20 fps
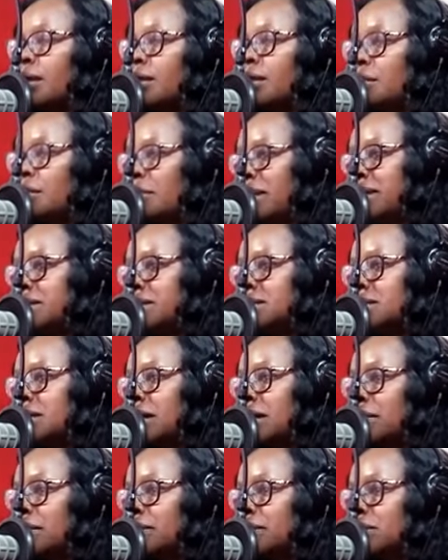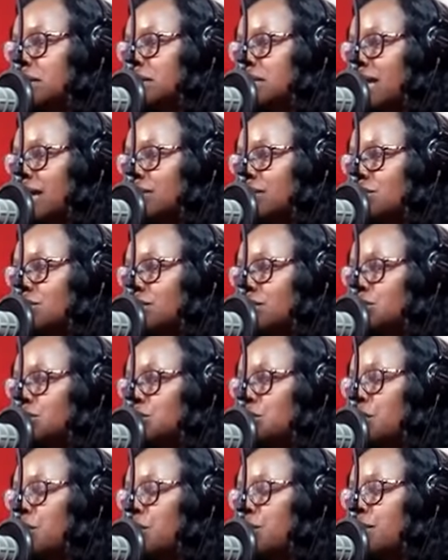The minister, however, says that
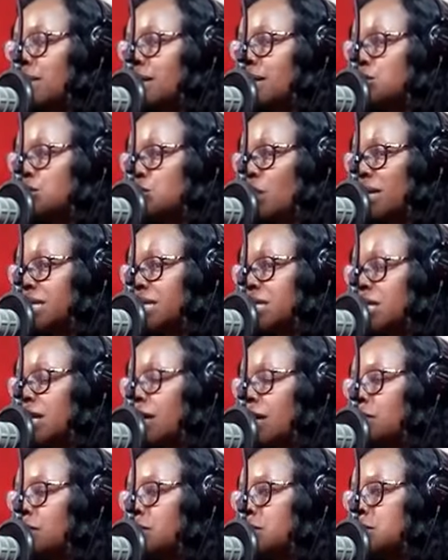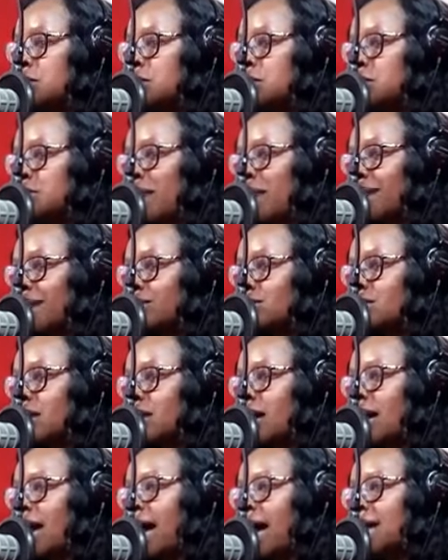220 of the suspects
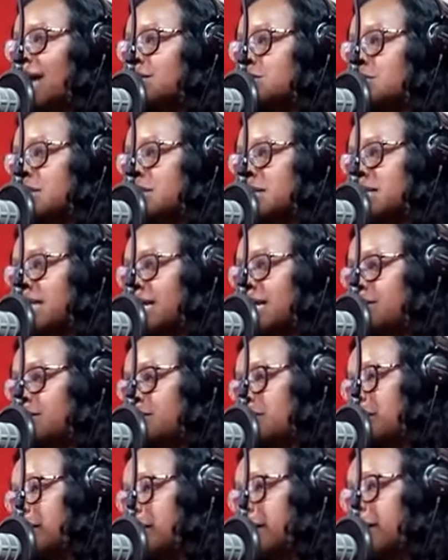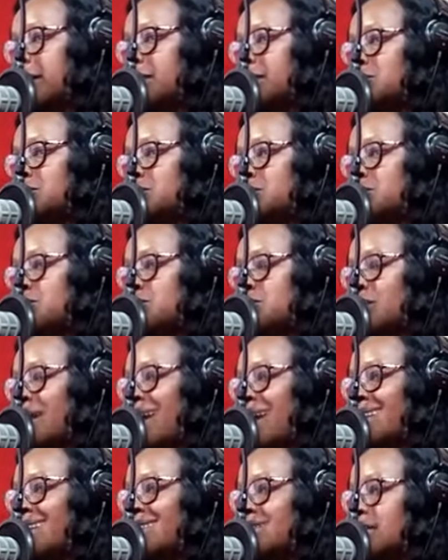are to be set free due to
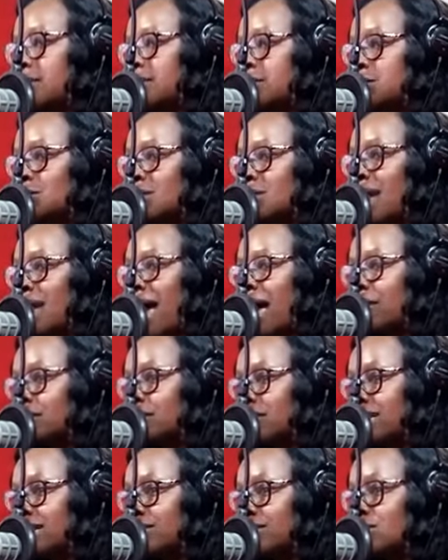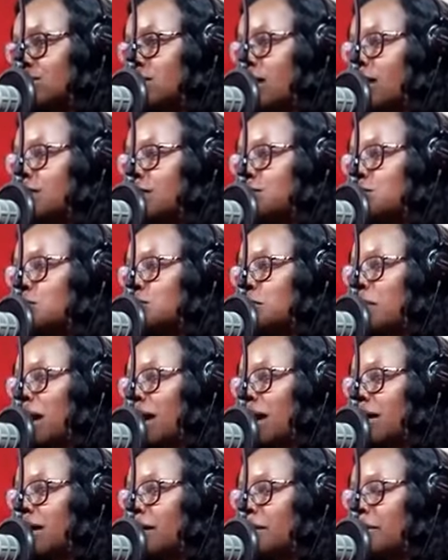insufficient evidence to
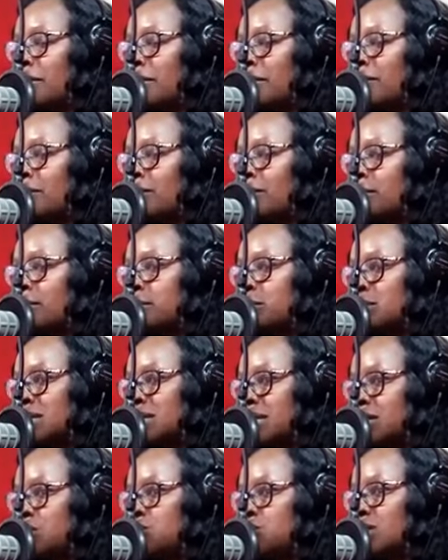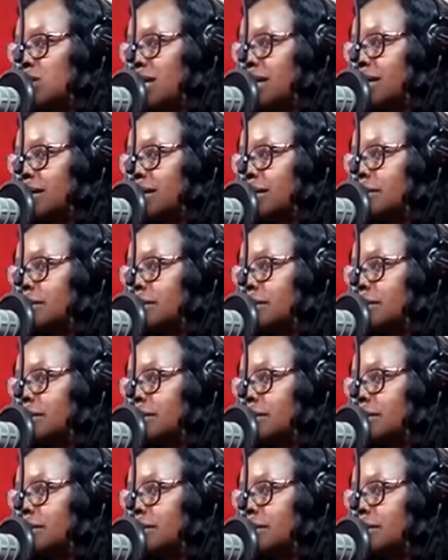back up the prosecution.